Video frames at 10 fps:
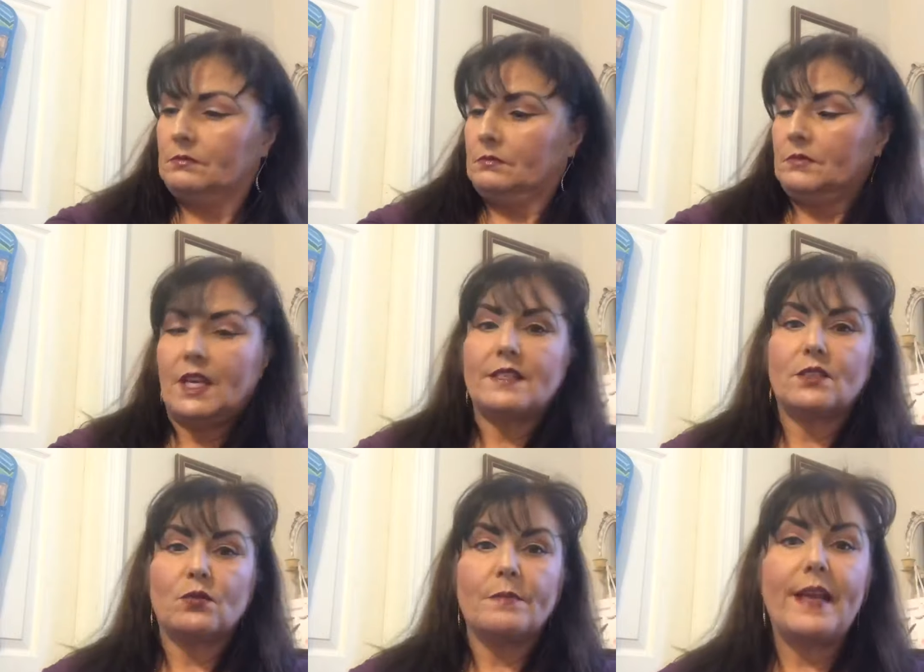Okay, it
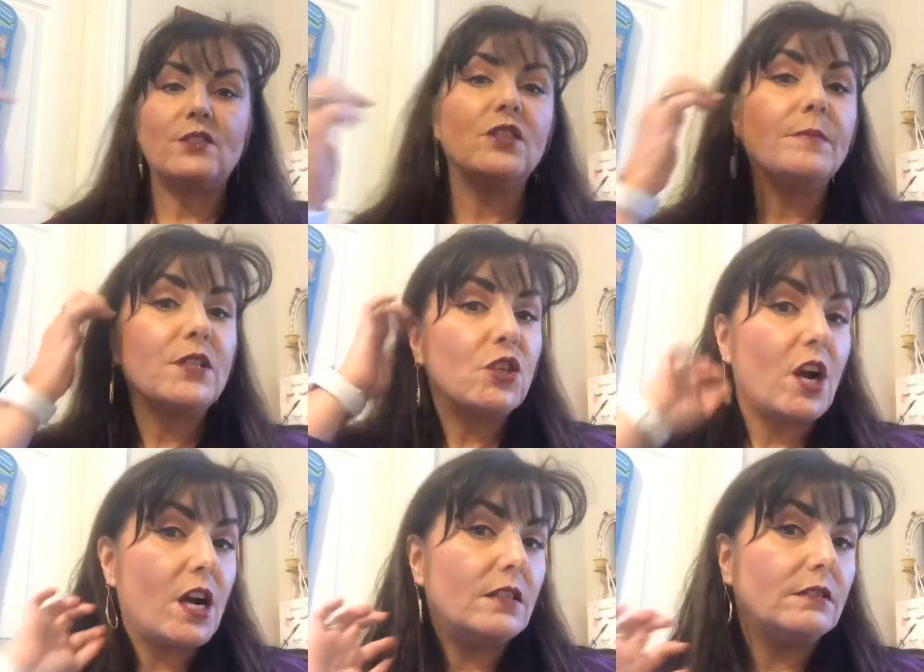sort of matches my
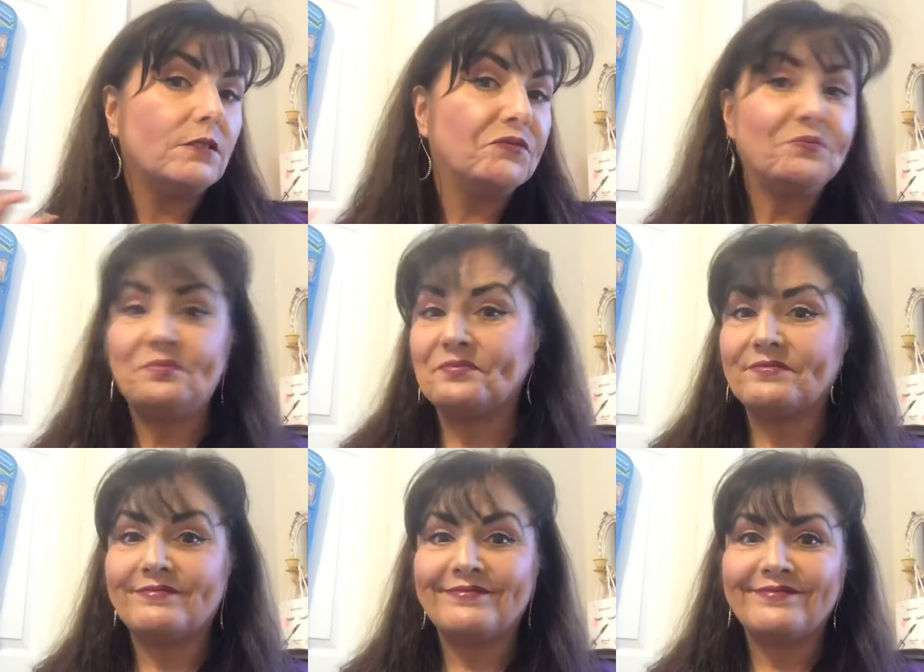shirt.
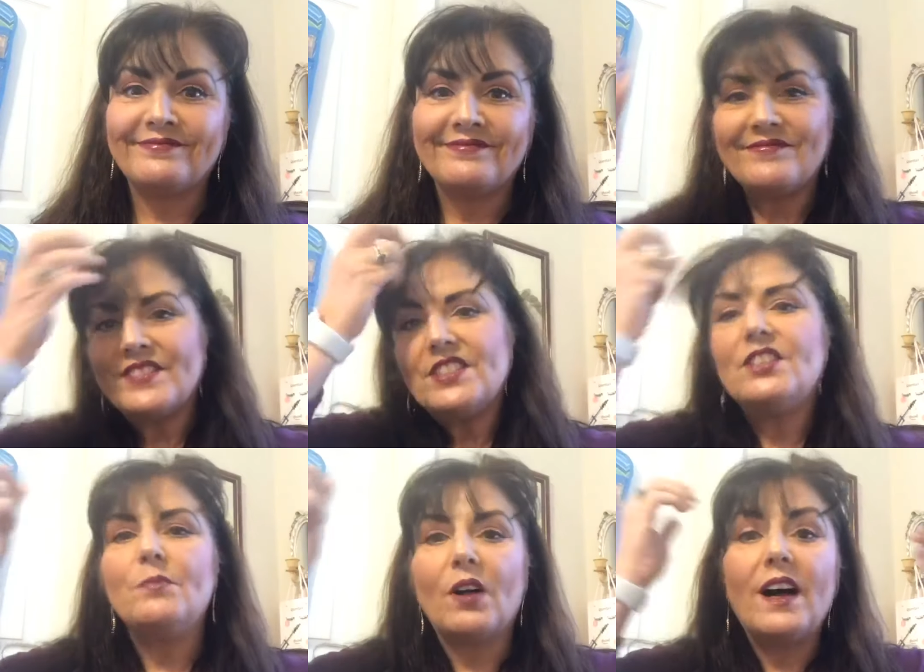The new
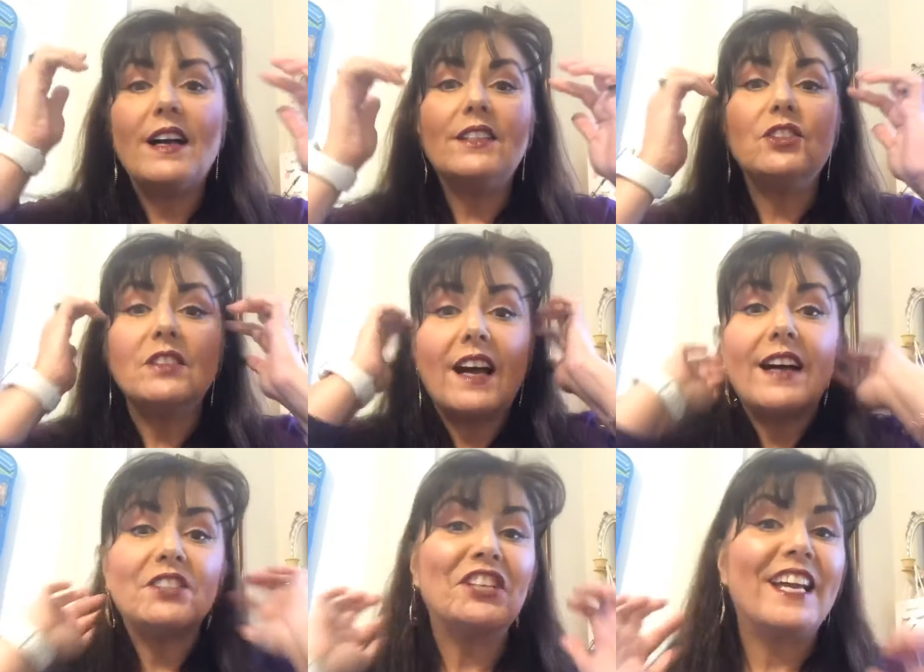blush and the
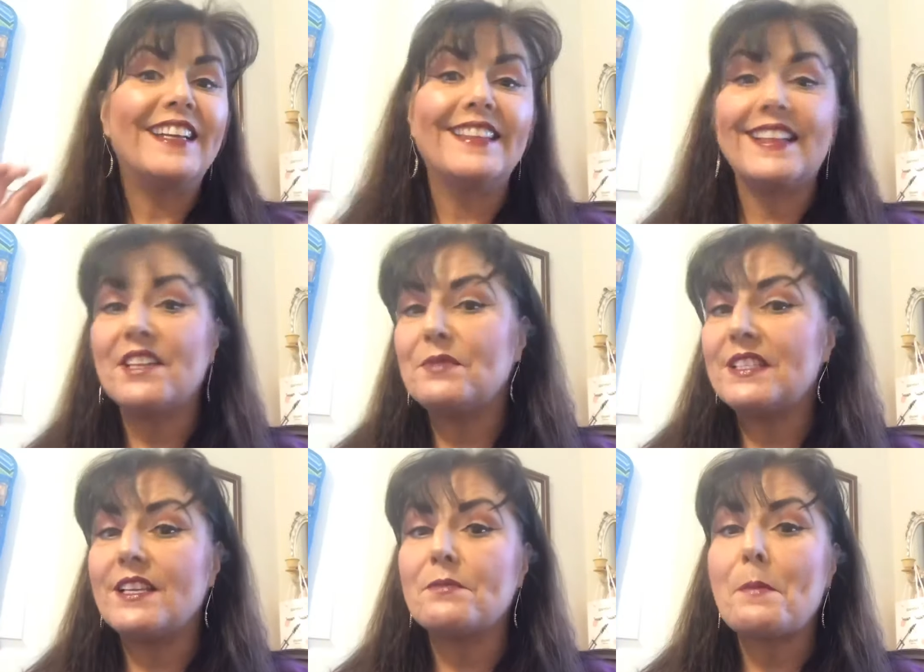eyeshadow and the lipstick.